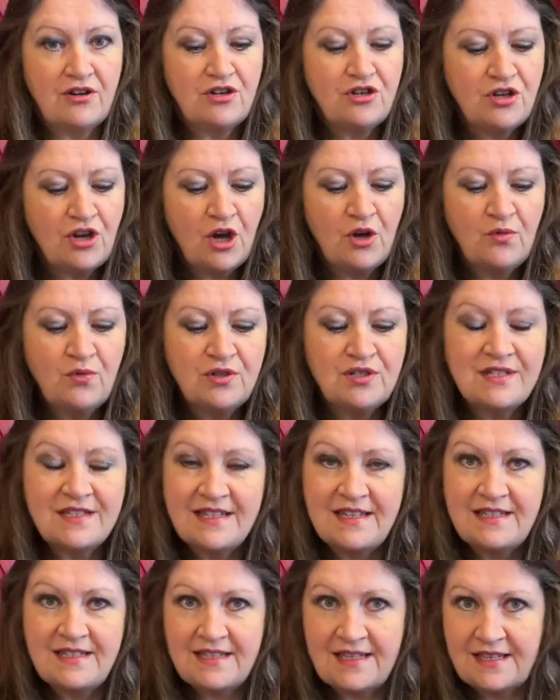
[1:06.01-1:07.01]
No one's
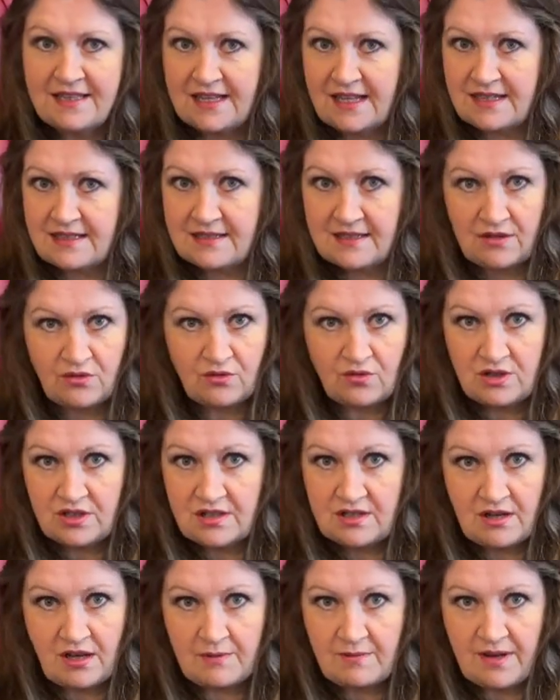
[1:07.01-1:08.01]
eaten this in all the
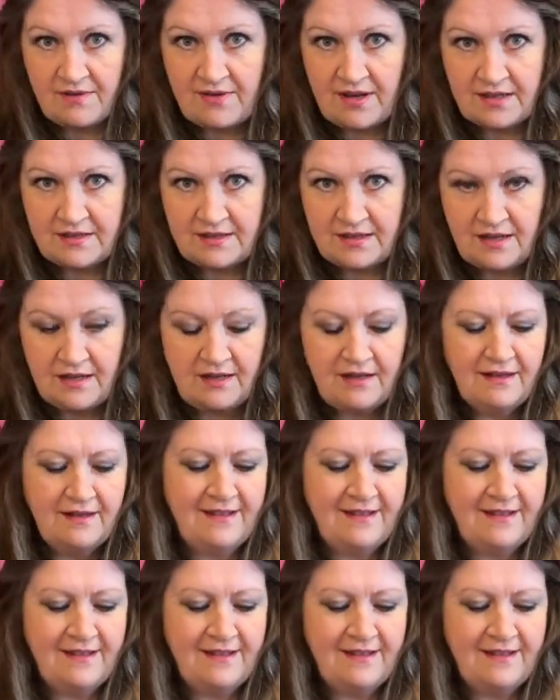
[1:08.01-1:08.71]
time I've had it.